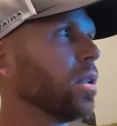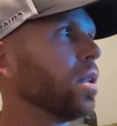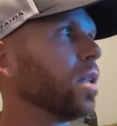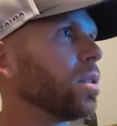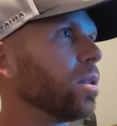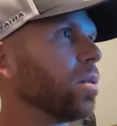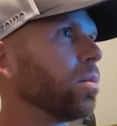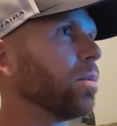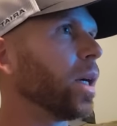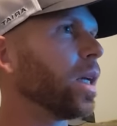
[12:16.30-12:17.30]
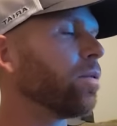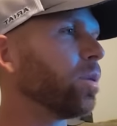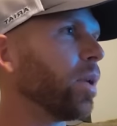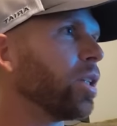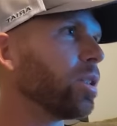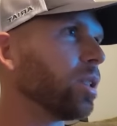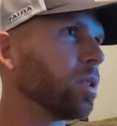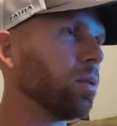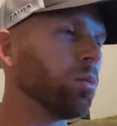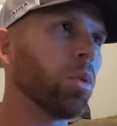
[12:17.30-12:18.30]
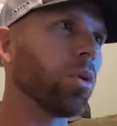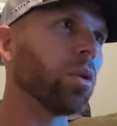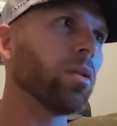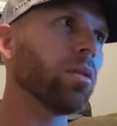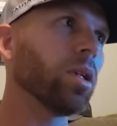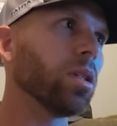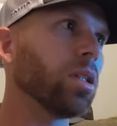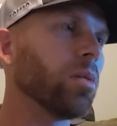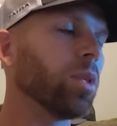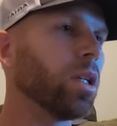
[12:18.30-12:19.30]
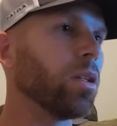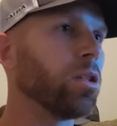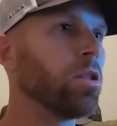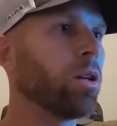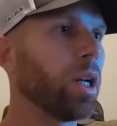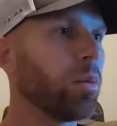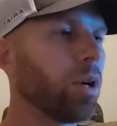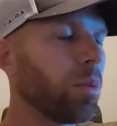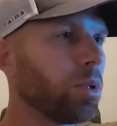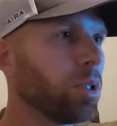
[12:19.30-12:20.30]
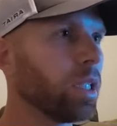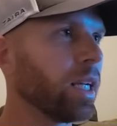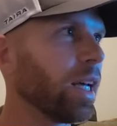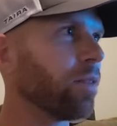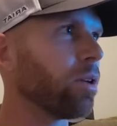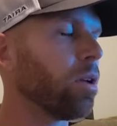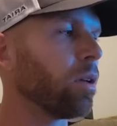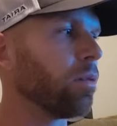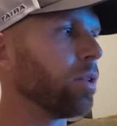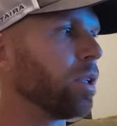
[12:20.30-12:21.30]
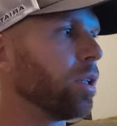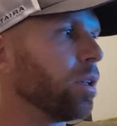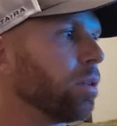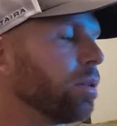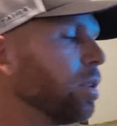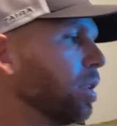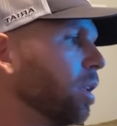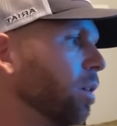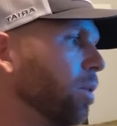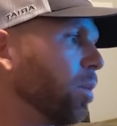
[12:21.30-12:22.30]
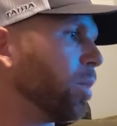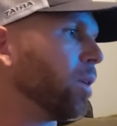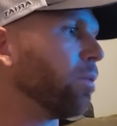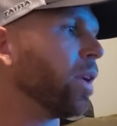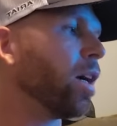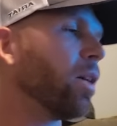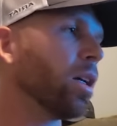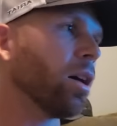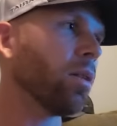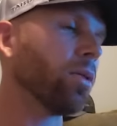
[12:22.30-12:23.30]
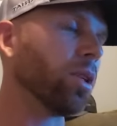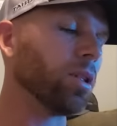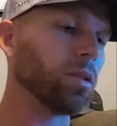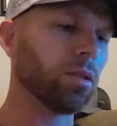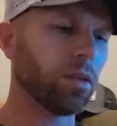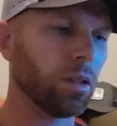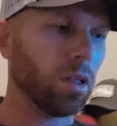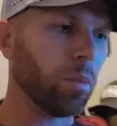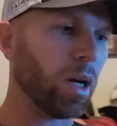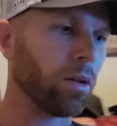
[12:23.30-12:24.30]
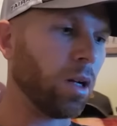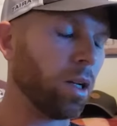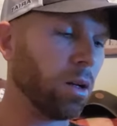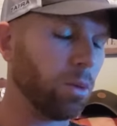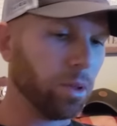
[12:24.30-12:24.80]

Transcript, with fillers: And so my information isn't important. It's him getting trained properly, and I have it all on video of him being okay, very well, confident sir, about well, not give knowing.